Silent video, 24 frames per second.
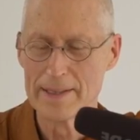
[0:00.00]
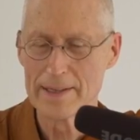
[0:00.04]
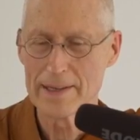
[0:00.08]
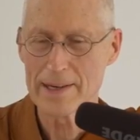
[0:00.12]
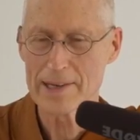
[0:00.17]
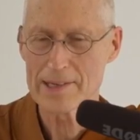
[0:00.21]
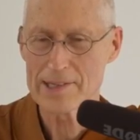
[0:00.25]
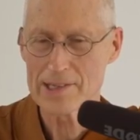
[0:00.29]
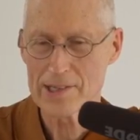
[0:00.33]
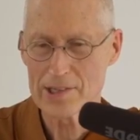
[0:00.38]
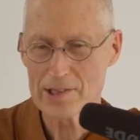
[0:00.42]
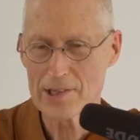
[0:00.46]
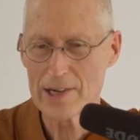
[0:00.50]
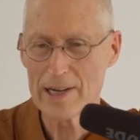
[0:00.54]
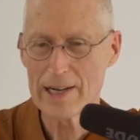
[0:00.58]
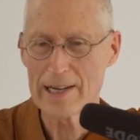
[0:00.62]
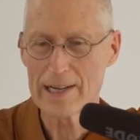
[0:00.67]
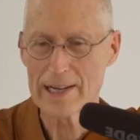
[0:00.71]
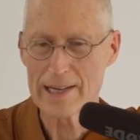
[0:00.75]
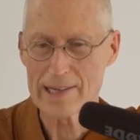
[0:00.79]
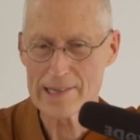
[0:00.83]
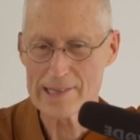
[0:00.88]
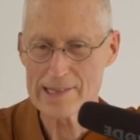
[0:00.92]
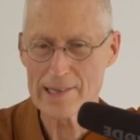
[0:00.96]
Because the
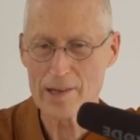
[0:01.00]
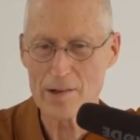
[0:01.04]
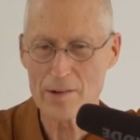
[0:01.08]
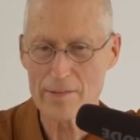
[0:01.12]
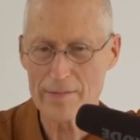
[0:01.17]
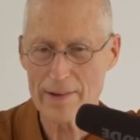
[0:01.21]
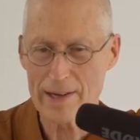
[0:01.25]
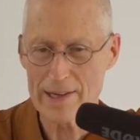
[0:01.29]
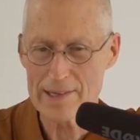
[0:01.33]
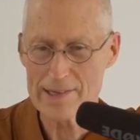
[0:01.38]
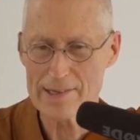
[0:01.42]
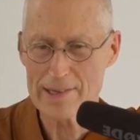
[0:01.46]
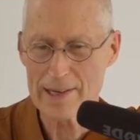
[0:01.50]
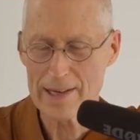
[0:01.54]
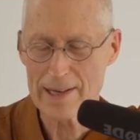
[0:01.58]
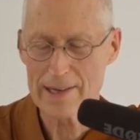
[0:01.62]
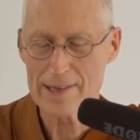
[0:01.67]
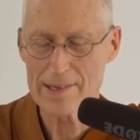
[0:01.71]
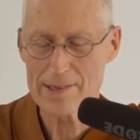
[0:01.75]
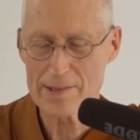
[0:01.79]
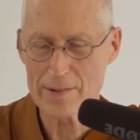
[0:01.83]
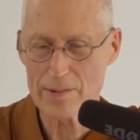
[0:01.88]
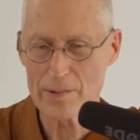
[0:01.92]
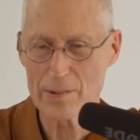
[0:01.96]
trying itself has,
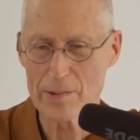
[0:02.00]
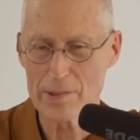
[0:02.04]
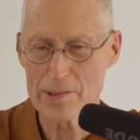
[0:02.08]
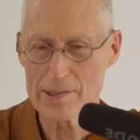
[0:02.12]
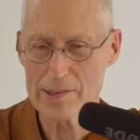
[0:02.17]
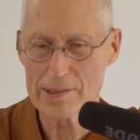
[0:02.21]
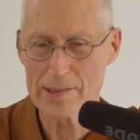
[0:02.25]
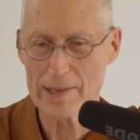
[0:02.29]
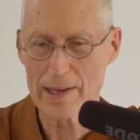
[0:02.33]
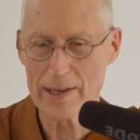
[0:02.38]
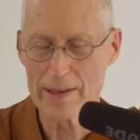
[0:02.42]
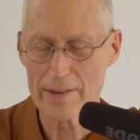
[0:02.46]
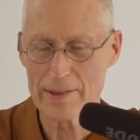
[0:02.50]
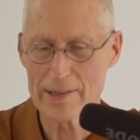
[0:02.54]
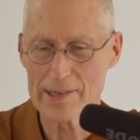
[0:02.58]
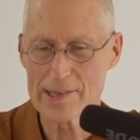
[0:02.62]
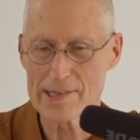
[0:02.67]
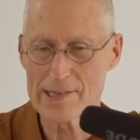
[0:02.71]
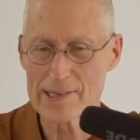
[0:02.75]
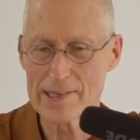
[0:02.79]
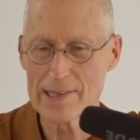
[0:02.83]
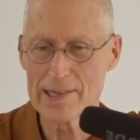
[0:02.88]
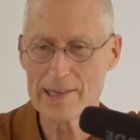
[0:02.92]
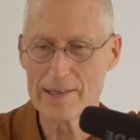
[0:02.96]
has, of course, that the
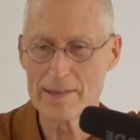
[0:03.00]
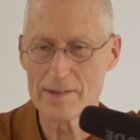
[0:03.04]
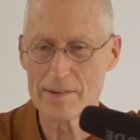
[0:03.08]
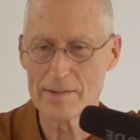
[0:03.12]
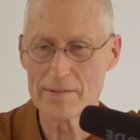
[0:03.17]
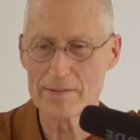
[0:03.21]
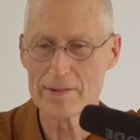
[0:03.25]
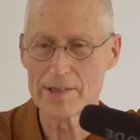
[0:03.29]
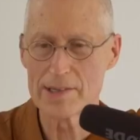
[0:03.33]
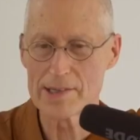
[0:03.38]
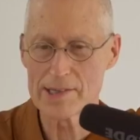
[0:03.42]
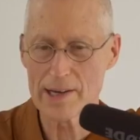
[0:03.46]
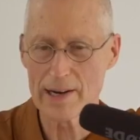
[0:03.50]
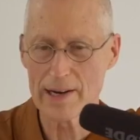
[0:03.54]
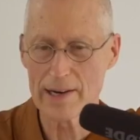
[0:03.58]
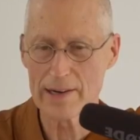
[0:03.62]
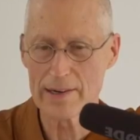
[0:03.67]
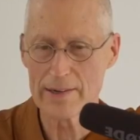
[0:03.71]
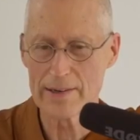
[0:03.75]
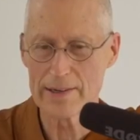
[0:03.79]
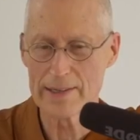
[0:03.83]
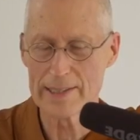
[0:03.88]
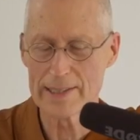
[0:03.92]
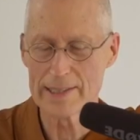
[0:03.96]
seed of
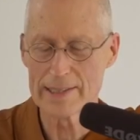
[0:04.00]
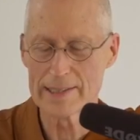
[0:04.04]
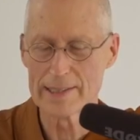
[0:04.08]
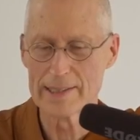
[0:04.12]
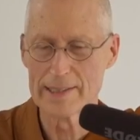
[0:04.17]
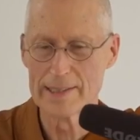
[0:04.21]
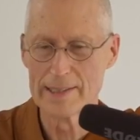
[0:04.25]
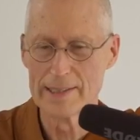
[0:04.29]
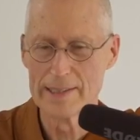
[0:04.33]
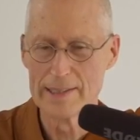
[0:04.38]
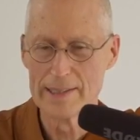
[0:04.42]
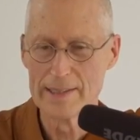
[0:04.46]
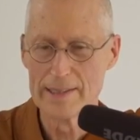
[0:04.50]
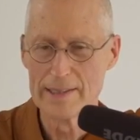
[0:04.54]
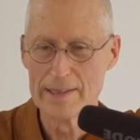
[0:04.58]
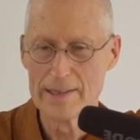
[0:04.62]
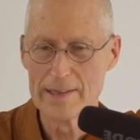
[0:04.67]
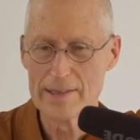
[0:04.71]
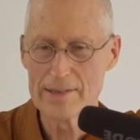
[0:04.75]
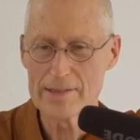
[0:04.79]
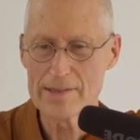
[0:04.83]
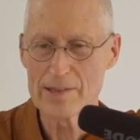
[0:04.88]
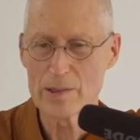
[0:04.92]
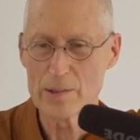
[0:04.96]
desire in it.
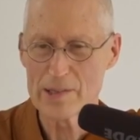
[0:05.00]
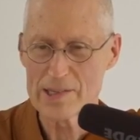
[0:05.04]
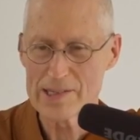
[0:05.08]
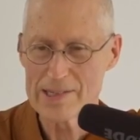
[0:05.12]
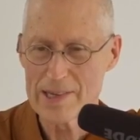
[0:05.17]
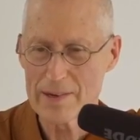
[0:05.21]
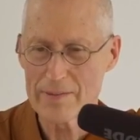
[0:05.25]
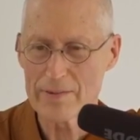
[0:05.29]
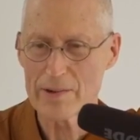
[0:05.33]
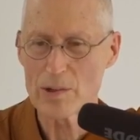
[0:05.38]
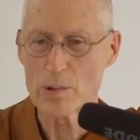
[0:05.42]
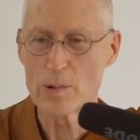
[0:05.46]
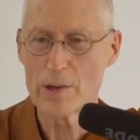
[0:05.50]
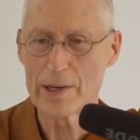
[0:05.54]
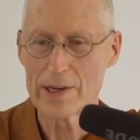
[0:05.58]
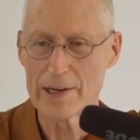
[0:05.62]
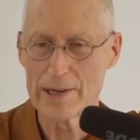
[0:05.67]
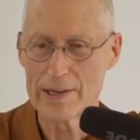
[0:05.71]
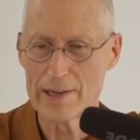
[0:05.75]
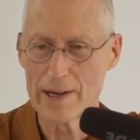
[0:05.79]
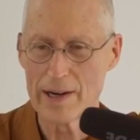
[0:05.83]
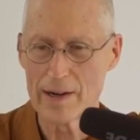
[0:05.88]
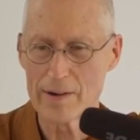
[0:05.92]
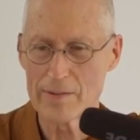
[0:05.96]
So it's never quite
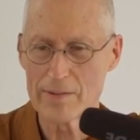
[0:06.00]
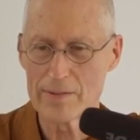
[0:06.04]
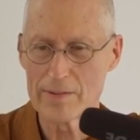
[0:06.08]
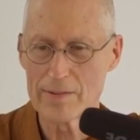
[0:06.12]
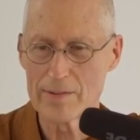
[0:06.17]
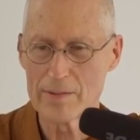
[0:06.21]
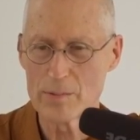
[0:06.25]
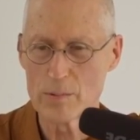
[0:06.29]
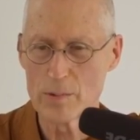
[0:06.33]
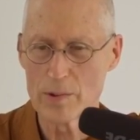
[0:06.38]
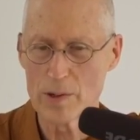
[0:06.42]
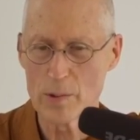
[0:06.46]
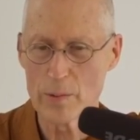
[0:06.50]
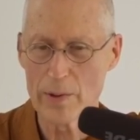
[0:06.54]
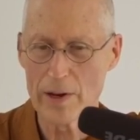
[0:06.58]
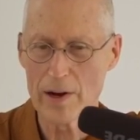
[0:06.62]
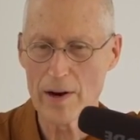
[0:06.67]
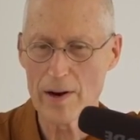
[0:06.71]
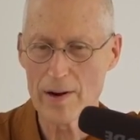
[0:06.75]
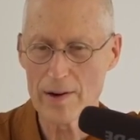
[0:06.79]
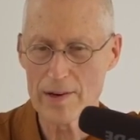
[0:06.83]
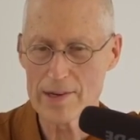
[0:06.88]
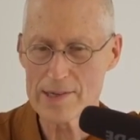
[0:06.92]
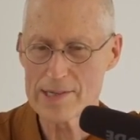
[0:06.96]
enough. Where we
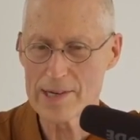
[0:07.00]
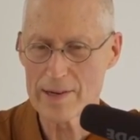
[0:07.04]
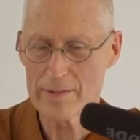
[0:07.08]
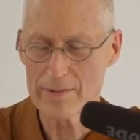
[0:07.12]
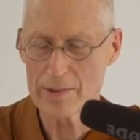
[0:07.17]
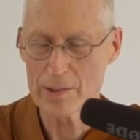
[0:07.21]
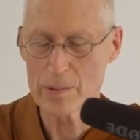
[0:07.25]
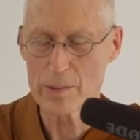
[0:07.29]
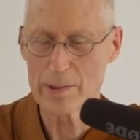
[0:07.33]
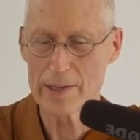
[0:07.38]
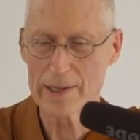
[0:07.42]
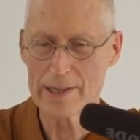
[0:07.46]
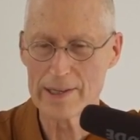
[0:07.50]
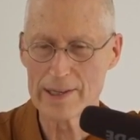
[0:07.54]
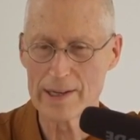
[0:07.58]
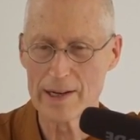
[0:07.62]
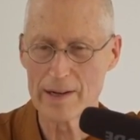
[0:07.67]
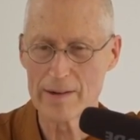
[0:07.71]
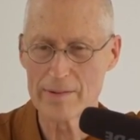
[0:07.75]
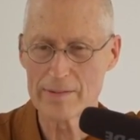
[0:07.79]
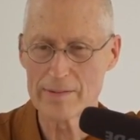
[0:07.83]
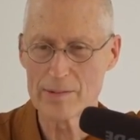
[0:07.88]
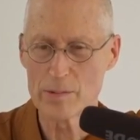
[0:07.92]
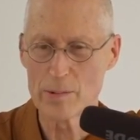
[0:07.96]
are is never quite
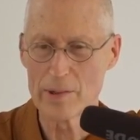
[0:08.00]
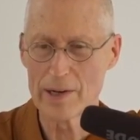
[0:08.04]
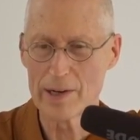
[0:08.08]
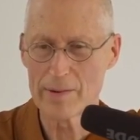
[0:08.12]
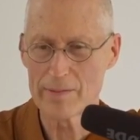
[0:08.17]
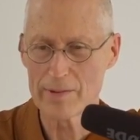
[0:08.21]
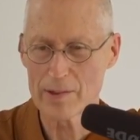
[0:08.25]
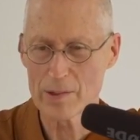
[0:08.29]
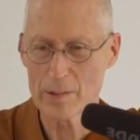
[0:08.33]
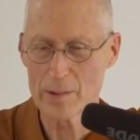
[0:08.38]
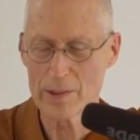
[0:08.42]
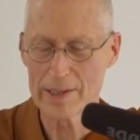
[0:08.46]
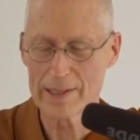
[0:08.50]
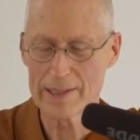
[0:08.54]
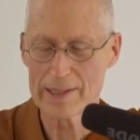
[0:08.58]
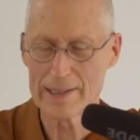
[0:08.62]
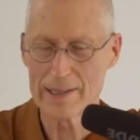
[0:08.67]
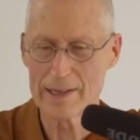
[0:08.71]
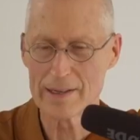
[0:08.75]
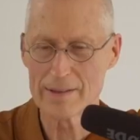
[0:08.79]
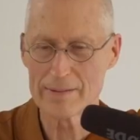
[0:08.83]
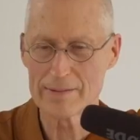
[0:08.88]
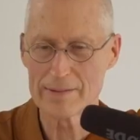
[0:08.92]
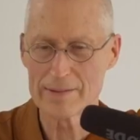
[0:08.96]
enough. We're never quite
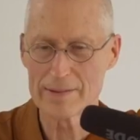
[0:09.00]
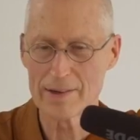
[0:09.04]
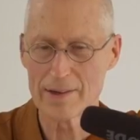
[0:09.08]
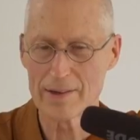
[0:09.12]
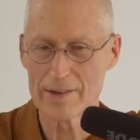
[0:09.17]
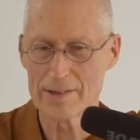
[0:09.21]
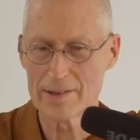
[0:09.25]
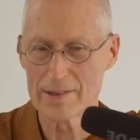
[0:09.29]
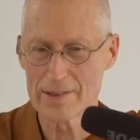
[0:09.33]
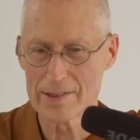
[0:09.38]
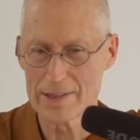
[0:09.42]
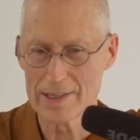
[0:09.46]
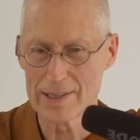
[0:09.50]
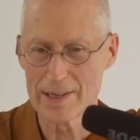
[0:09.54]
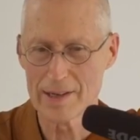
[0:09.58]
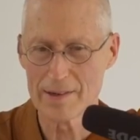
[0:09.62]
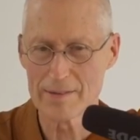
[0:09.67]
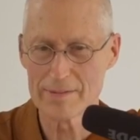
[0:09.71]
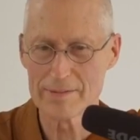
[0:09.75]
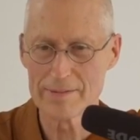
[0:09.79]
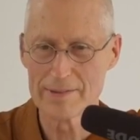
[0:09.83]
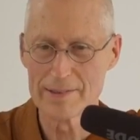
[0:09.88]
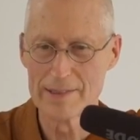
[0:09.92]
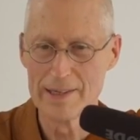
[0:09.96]
enough. Not good
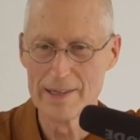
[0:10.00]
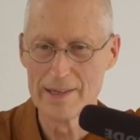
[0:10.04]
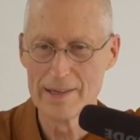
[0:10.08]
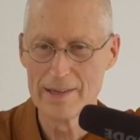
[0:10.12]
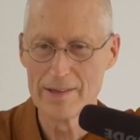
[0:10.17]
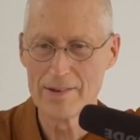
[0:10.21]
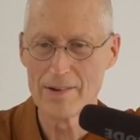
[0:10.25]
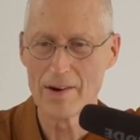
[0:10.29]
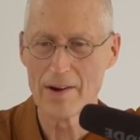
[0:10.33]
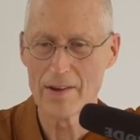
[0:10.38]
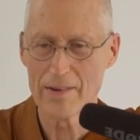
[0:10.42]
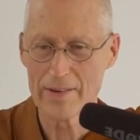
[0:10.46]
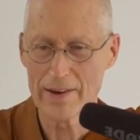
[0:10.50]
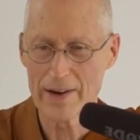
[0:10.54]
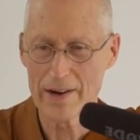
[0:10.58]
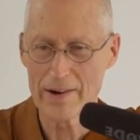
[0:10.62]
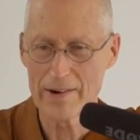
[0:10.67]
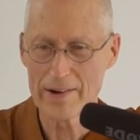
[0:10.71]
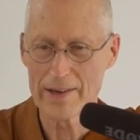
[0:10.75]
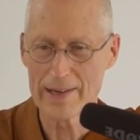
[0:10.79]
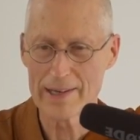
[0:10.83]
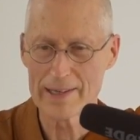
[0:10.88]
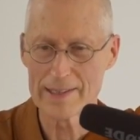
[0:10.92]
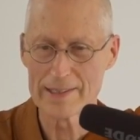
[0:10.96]
enough. Not
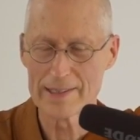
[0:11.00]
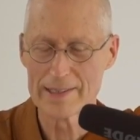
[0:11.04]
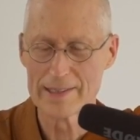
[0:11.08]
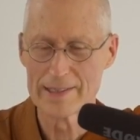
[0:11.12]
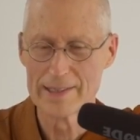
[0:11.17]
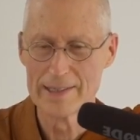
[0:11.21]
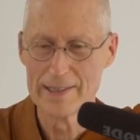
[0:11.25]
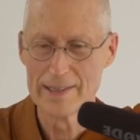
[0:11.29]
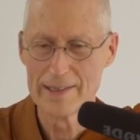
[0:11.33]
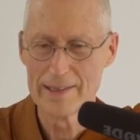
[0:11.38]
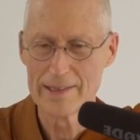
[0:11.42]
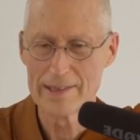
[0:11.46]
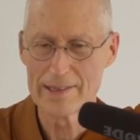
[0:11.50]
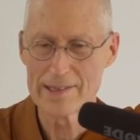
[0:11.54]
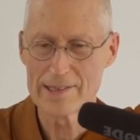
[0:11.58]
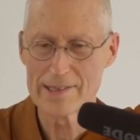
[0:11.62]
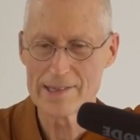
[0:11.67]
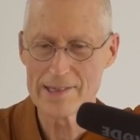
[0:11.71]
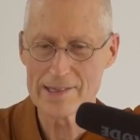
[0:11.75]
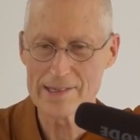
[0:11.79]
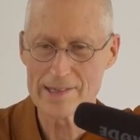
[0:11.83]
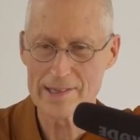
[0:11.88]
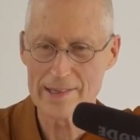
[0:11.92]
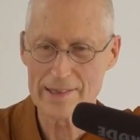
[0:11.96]
there yet.
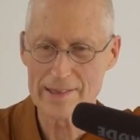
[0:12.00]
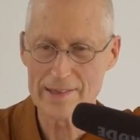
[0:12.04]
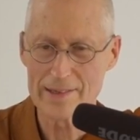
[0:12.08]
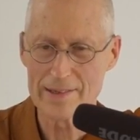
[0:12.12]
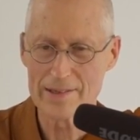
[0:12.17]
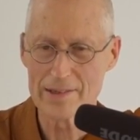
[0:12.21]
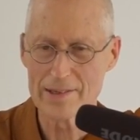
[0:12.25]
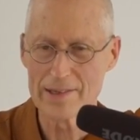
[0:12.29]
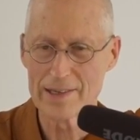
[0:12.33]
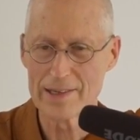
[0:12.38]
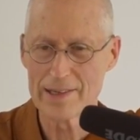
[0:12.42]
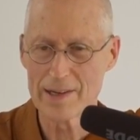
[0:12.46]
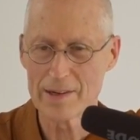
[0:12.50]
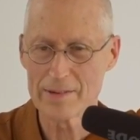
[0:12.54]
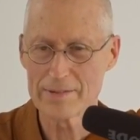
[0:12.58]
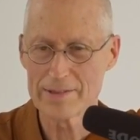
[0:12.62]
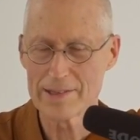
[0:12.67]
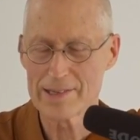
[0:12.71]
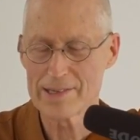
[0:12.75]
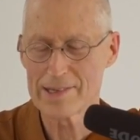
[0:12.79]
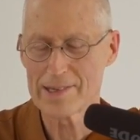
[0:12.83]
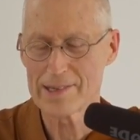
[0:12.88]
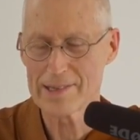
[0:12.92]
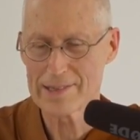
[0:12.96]
This isn't good enough.
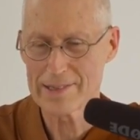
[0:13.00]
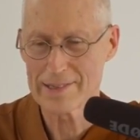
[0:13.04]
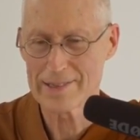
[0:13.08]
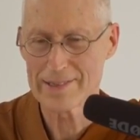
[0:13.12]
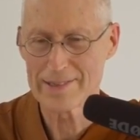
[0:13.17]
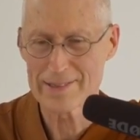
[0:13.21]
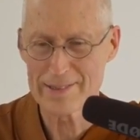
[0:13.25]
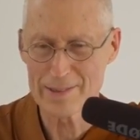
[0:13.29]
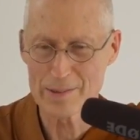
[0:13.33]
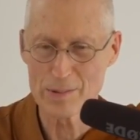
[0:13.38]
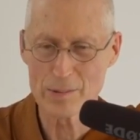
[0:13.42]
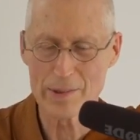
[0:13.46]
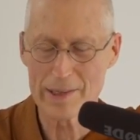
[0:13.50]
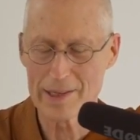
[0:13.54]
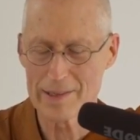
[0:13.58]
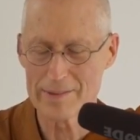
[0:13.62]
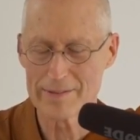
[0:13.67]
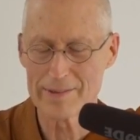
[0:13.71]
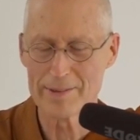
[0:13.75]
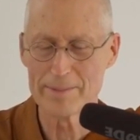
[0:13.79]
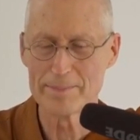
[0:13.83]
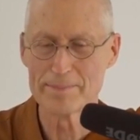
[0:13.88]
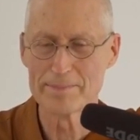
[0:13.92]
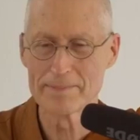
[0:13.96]
This isn't
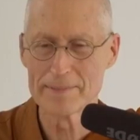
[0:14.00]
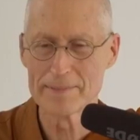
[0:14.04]
whatever.